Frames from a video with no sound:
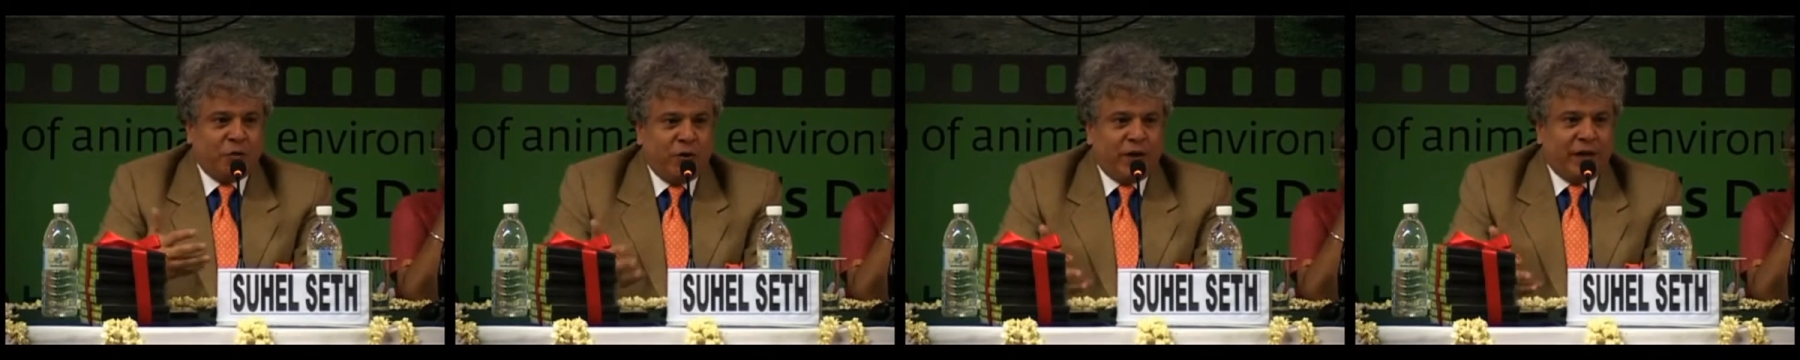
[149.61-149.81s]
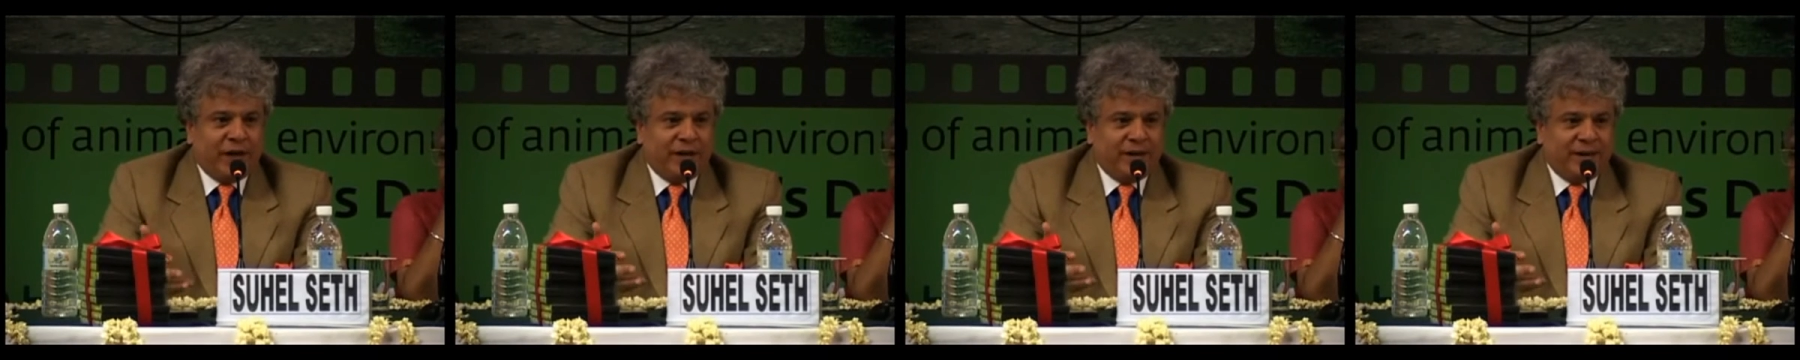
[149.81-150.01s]

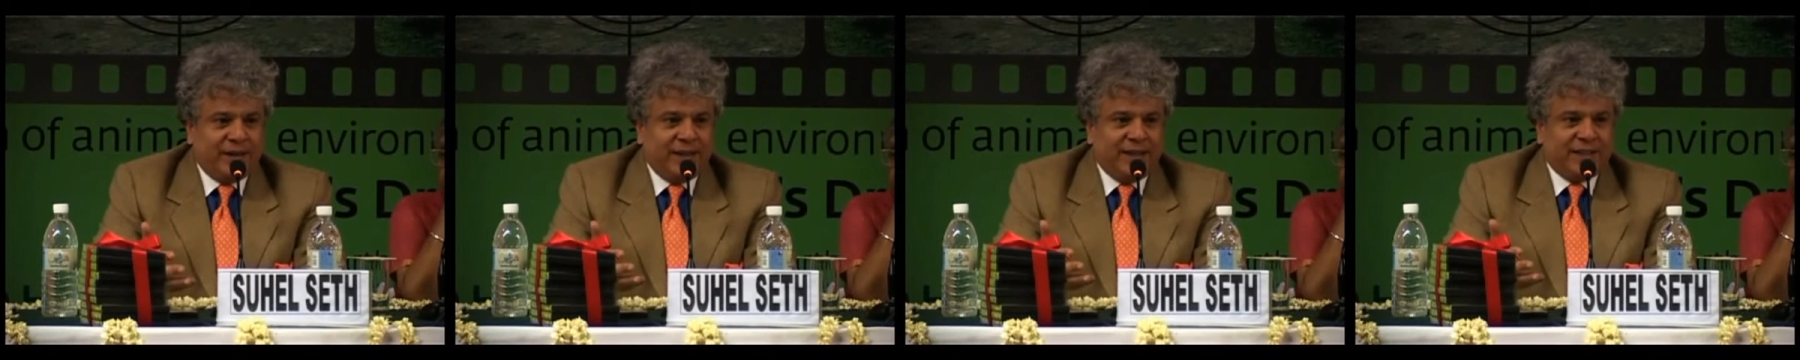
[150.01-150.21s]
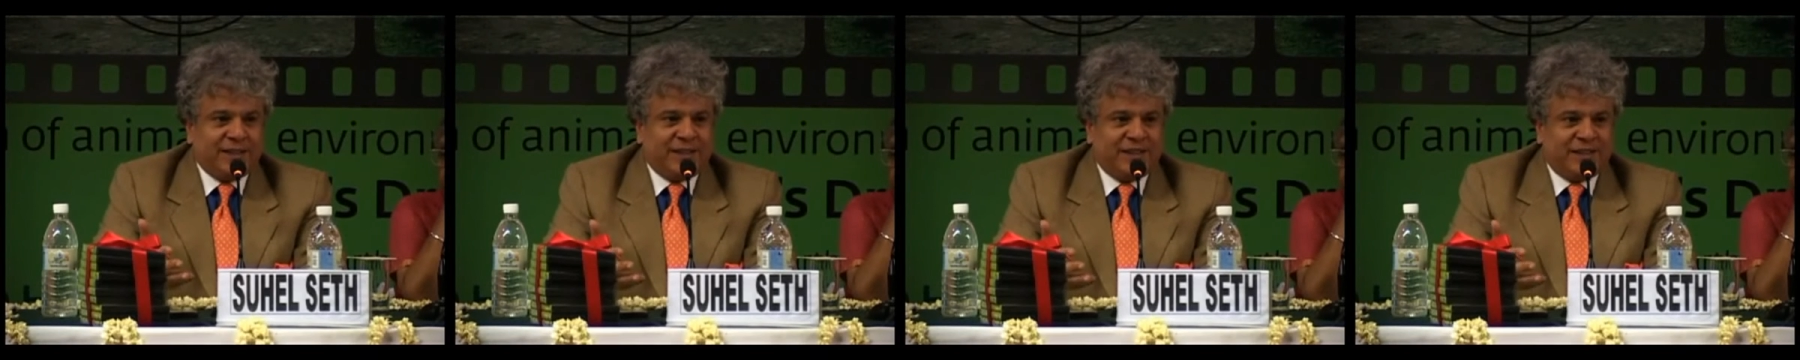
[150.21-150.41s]
doing
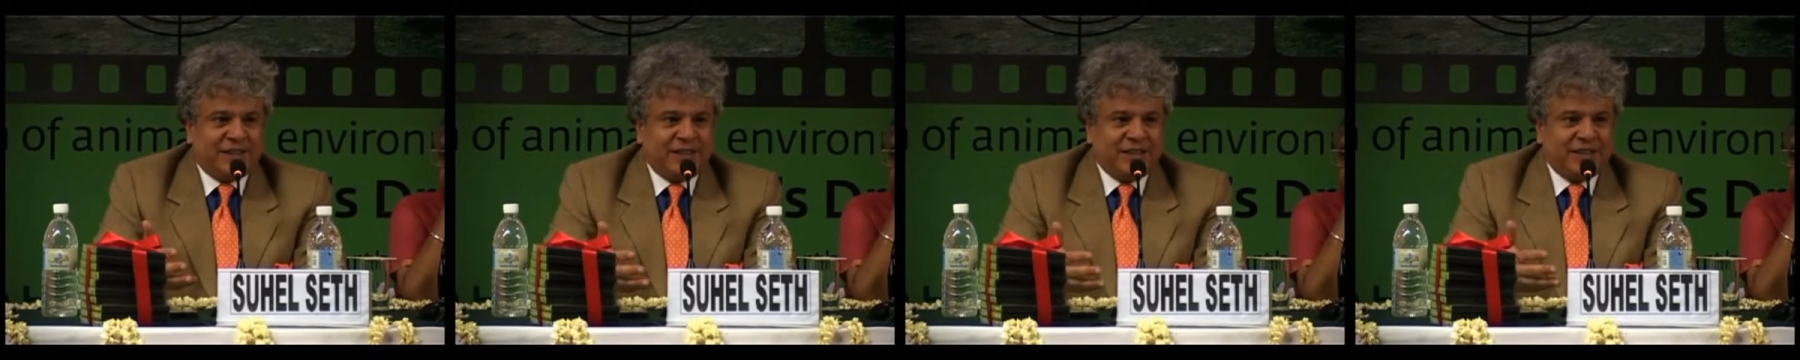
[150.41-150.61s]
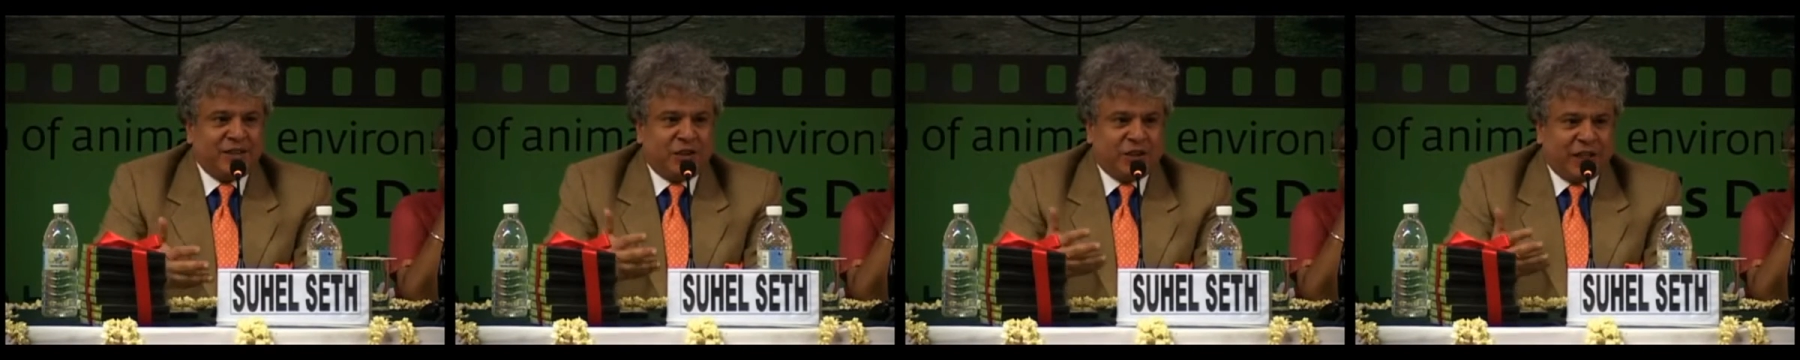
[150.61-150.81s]
is
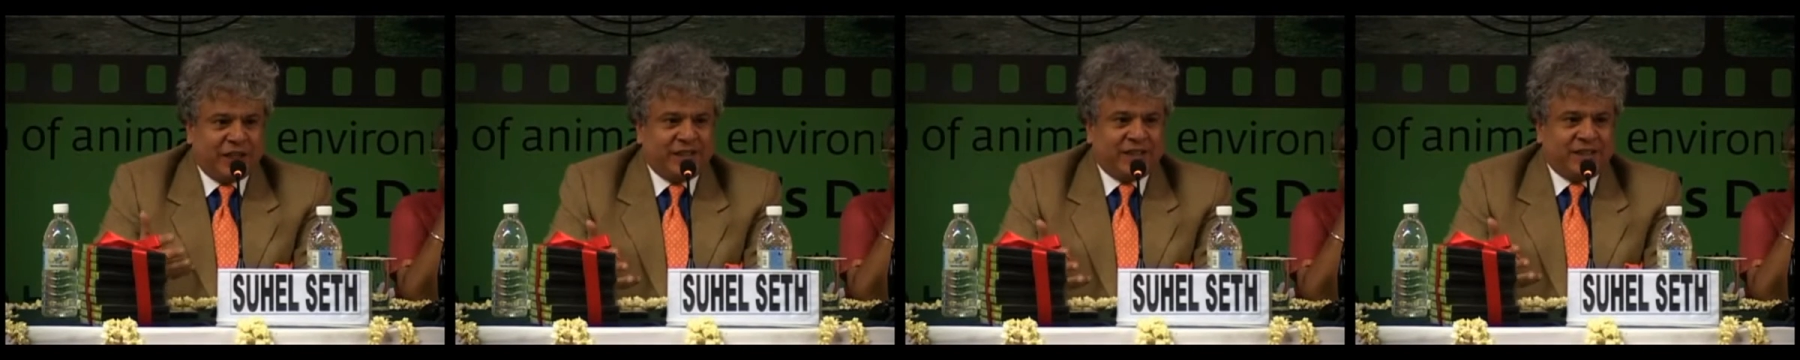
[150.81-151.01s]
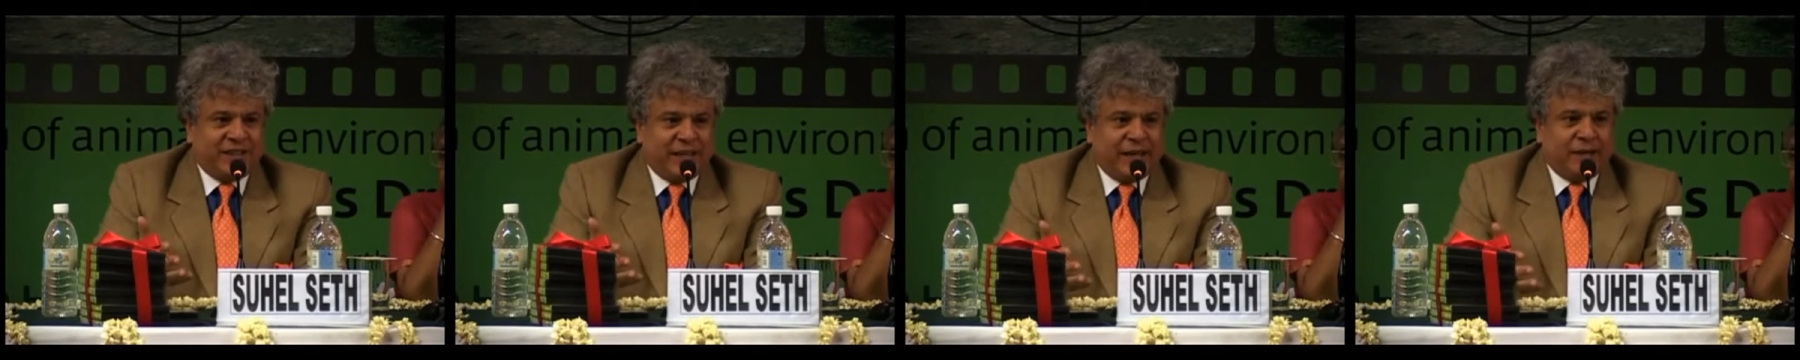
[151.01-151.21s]

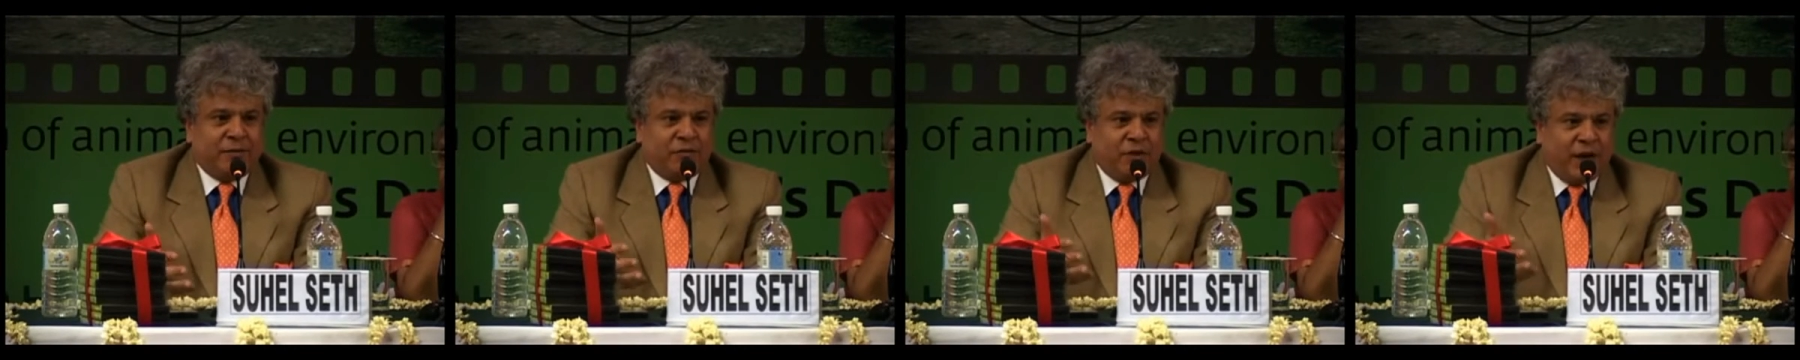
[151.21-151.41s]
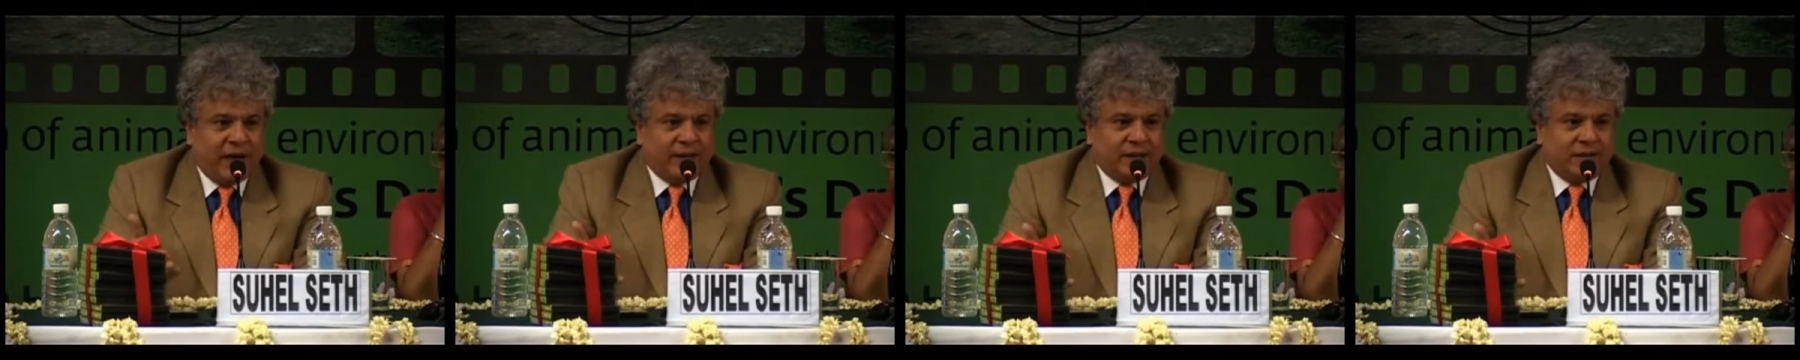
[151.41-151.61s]
just
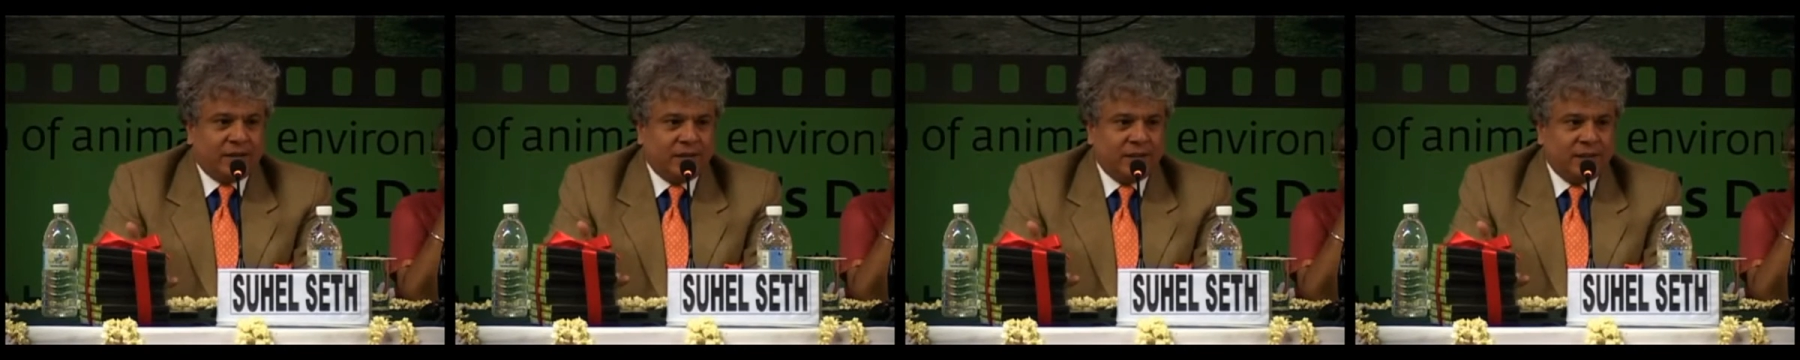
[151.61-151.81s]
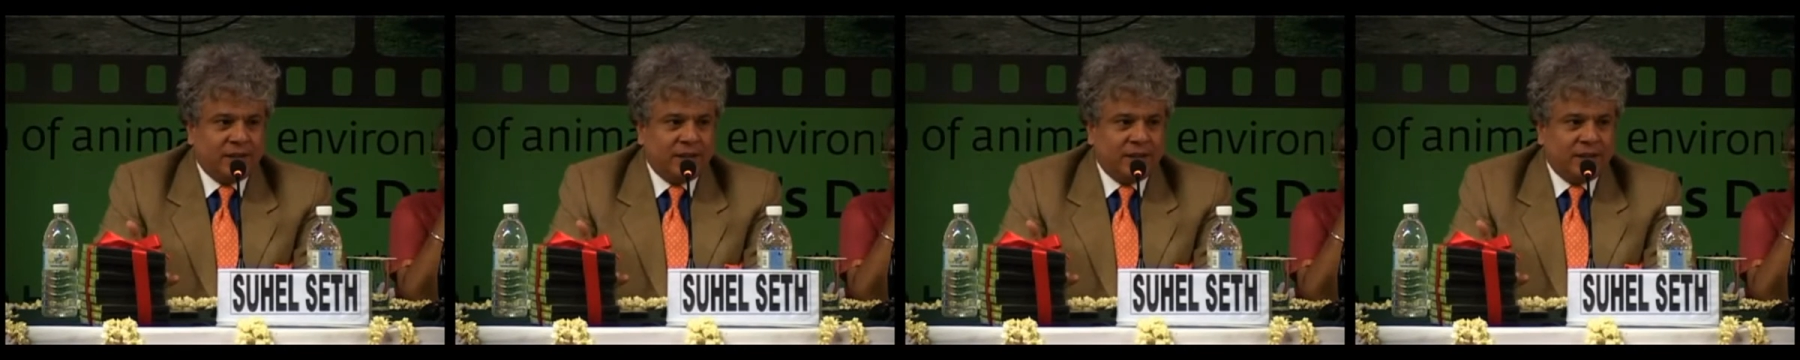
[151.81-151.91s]
and right,